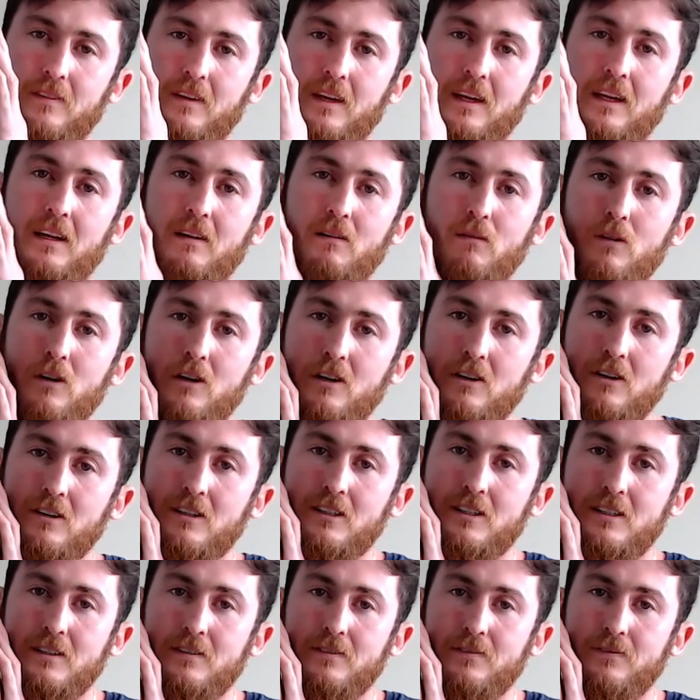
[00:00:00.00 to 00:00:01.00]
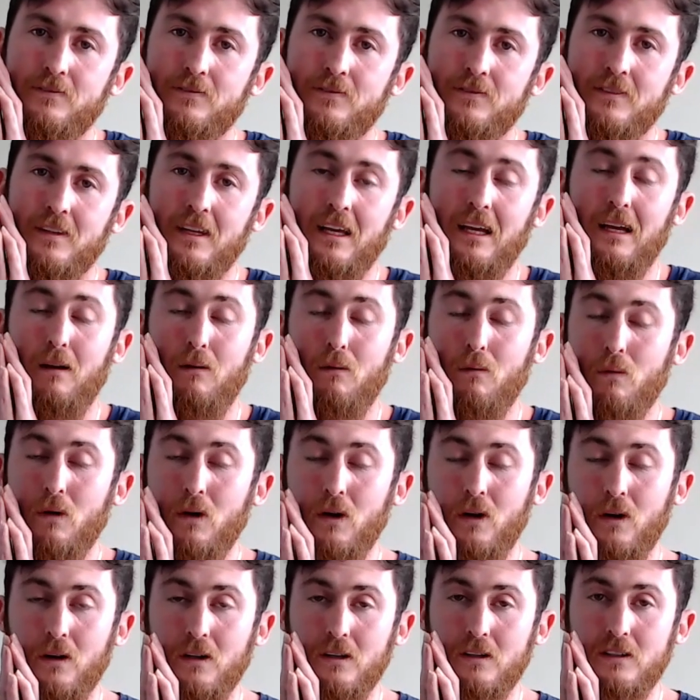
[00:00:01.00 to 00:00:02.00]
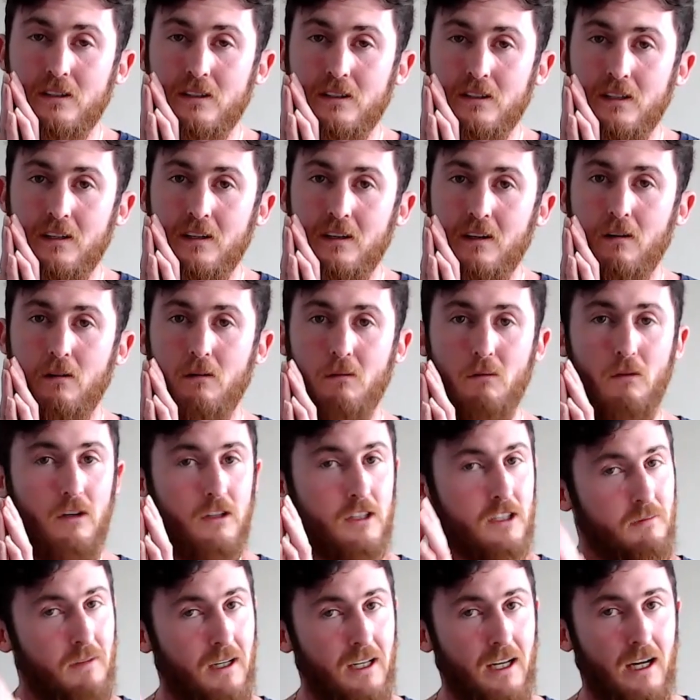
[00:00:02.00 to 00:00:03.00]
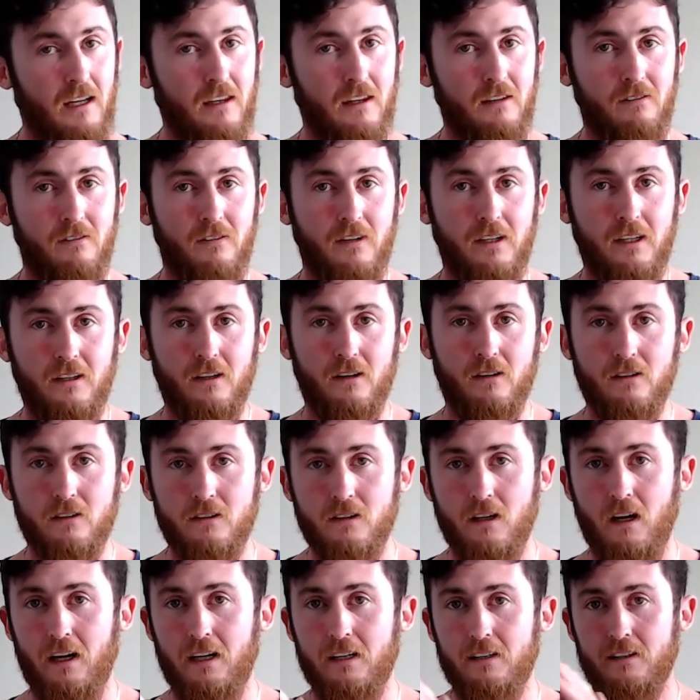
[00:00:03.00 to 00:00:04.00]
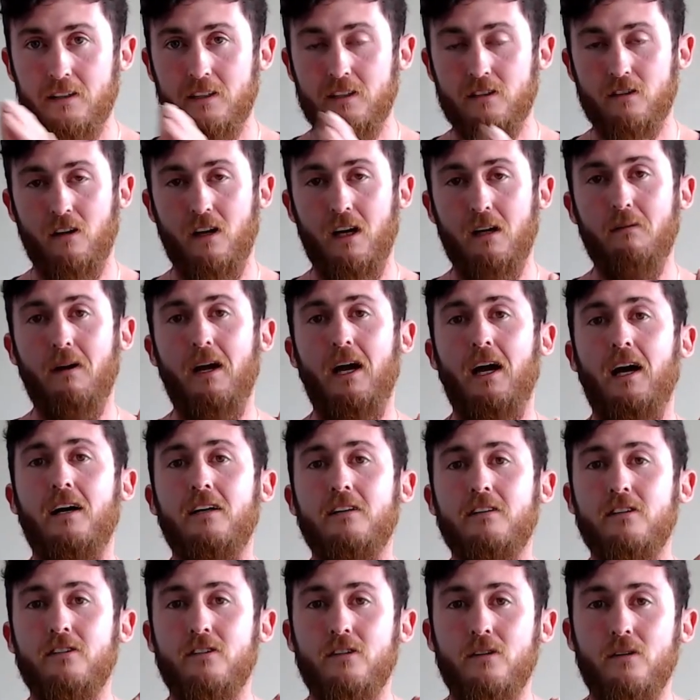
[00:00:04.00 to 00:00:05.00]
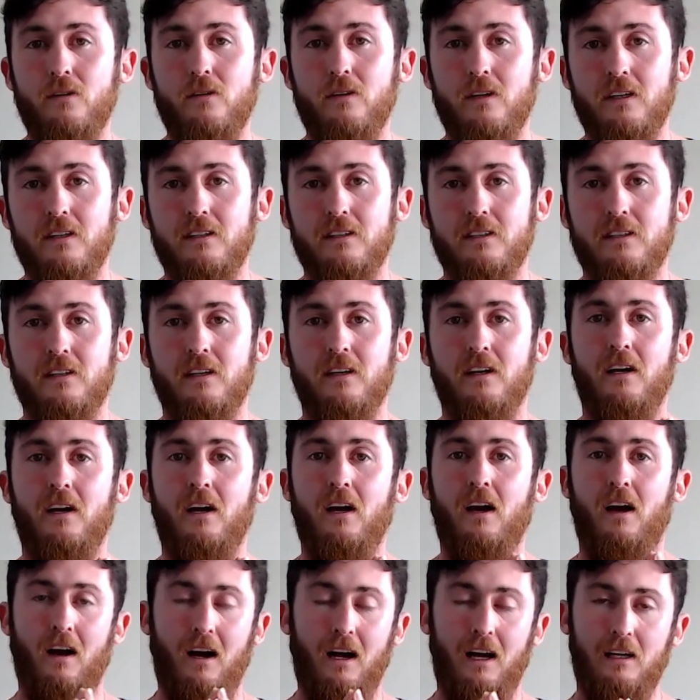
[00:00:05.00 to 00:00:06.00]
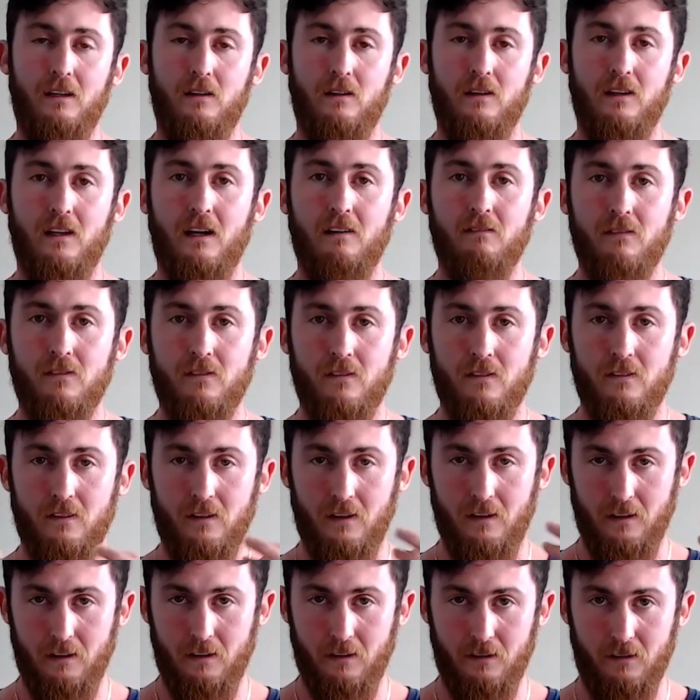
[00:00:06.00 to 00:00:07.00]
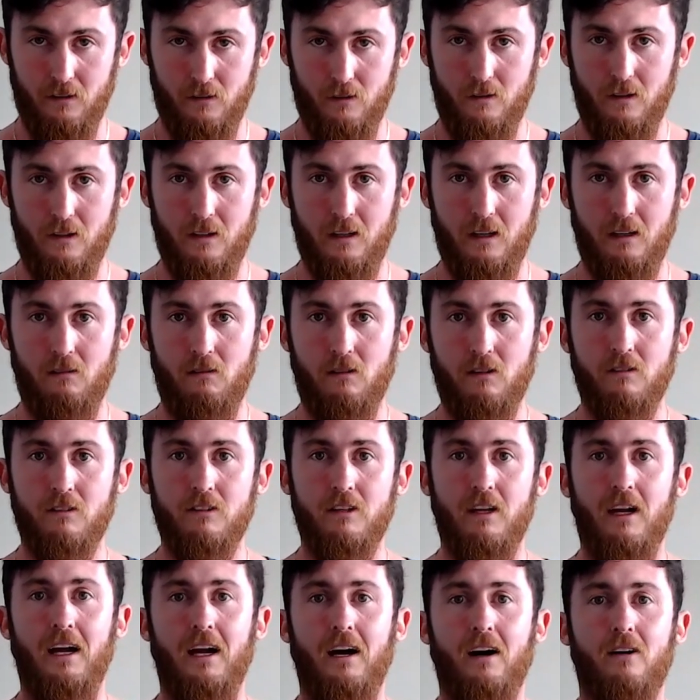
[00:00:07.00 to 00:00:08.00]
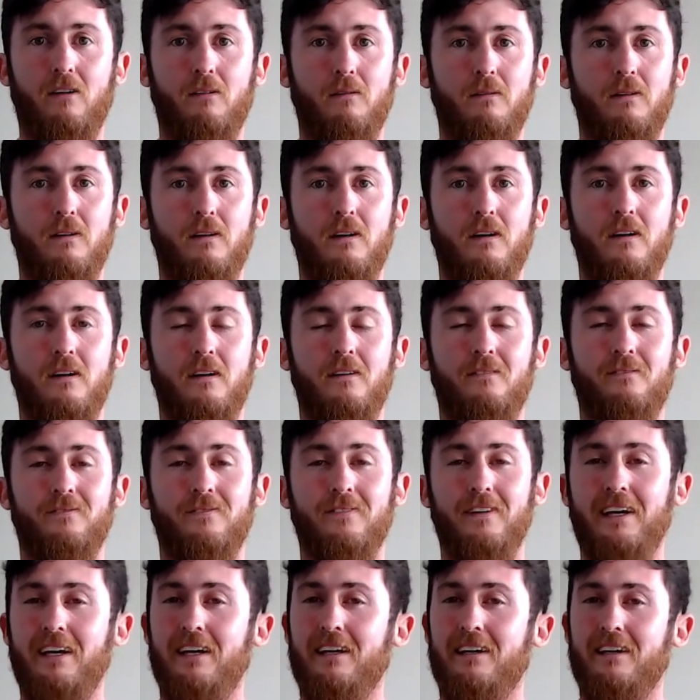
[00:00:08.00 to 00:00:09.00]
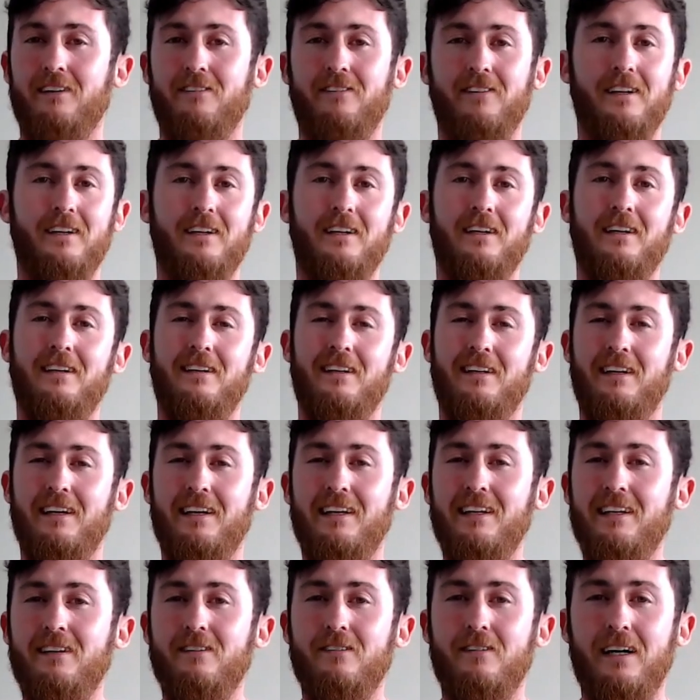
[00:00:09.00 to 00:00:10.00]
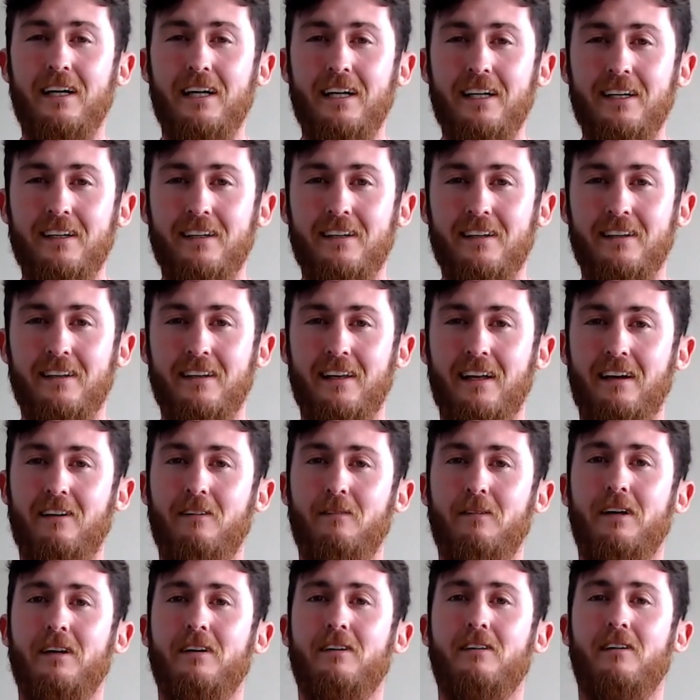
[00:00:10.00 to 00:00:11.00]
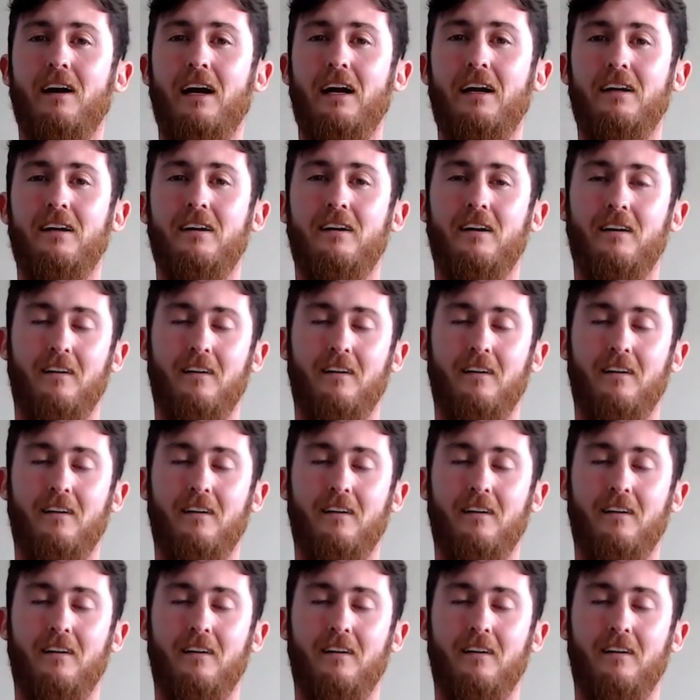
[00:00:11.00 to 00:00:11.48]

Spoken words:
And it works. It works. Watch my other videos. I describe how to do this. I love you and I want to help. And if I can in any way, that would be great.